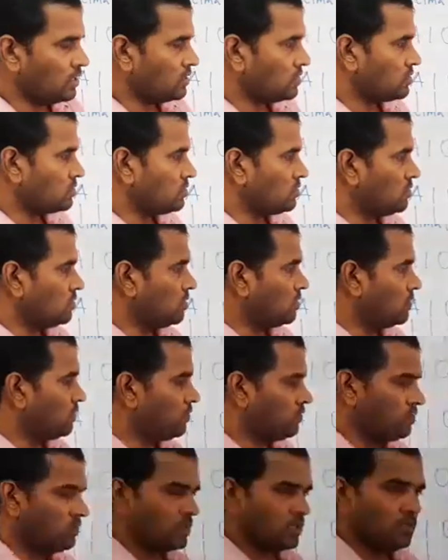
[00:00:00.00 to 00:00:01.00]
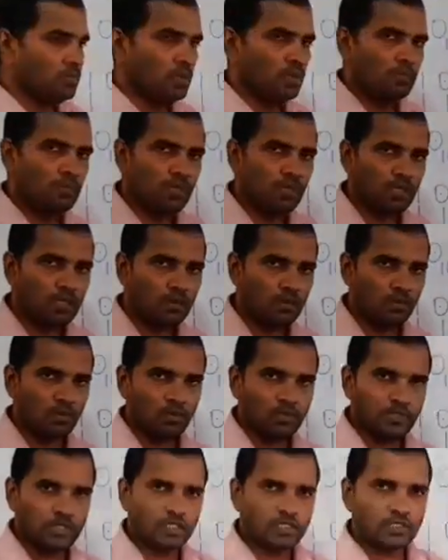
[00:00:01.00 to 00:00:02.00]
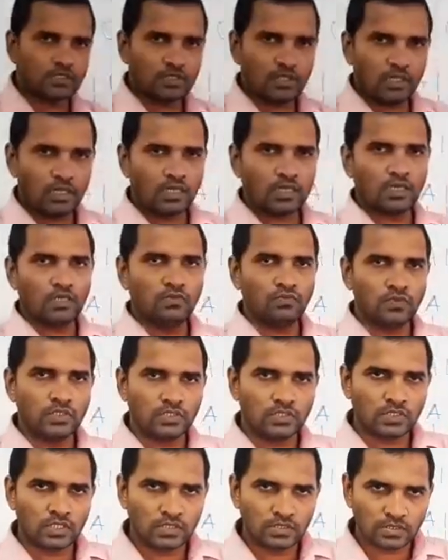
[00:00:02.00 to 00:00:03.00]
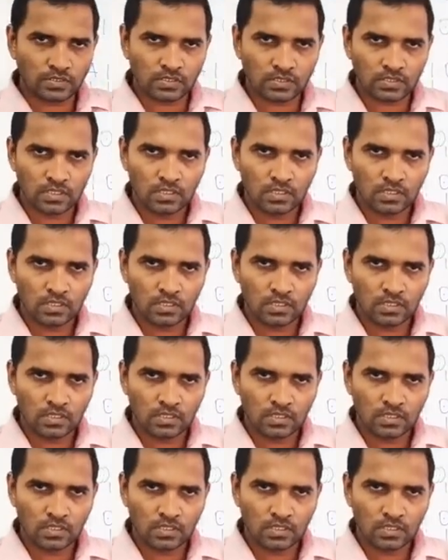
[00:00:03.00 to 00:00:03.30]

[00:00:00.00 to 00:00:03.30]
So remembering all these 3 conversions